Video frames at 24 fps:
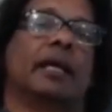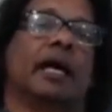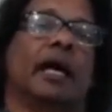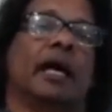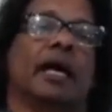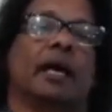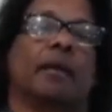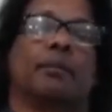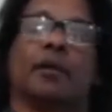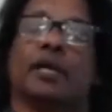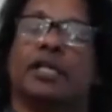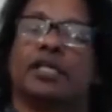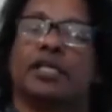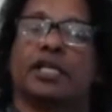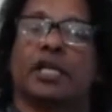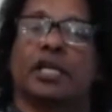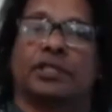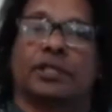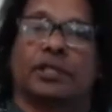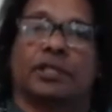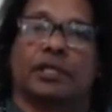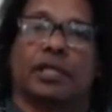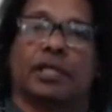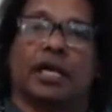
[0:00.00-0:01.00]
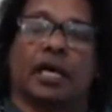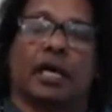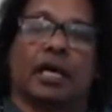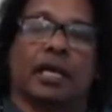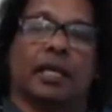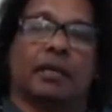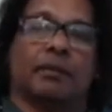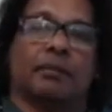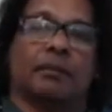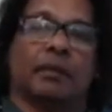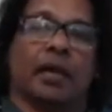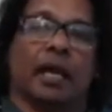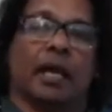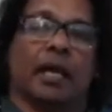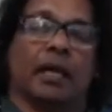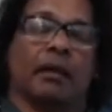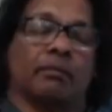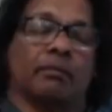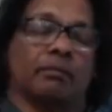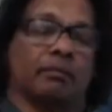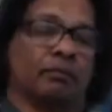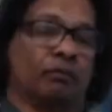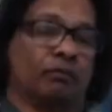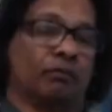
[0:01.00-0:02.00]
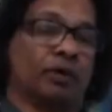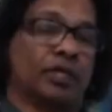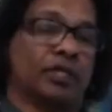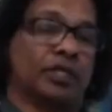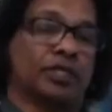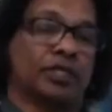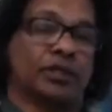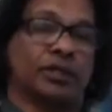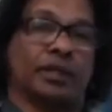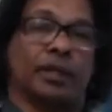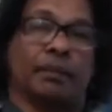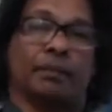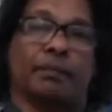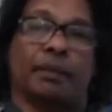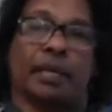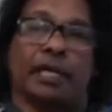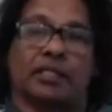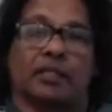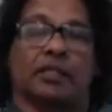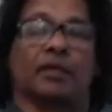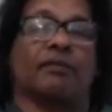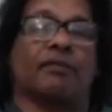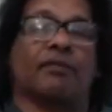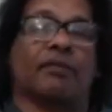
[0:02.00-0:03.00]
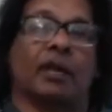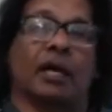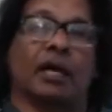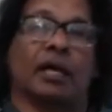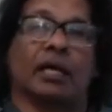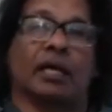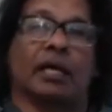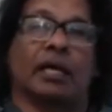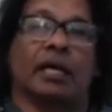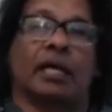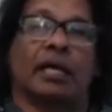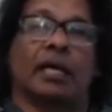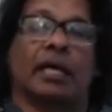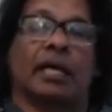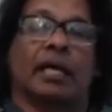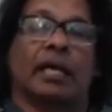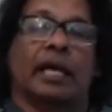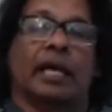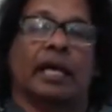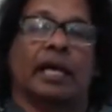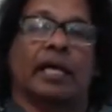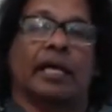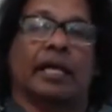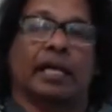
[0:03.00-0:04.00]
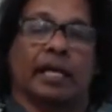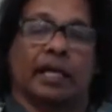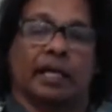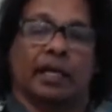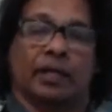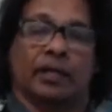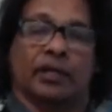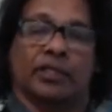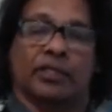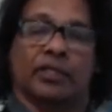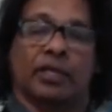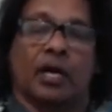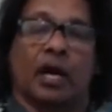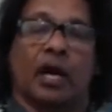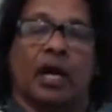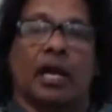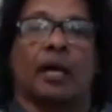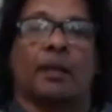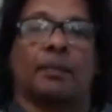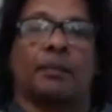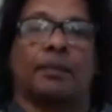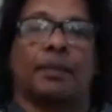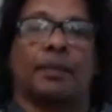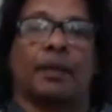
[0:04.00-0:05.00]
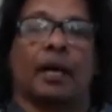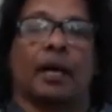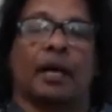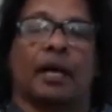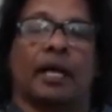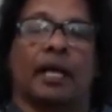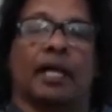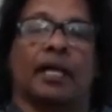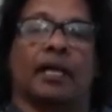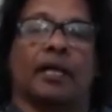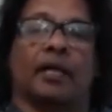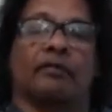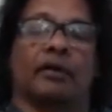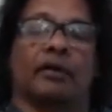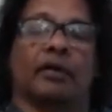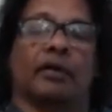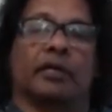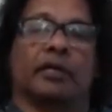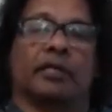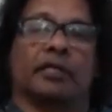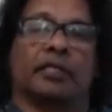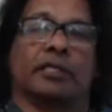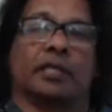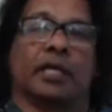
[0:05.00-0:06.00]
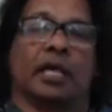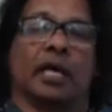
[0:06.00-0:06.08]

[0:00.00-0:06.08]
I appreciate your time. I wish you the best of luck in your startup uh, endeavors.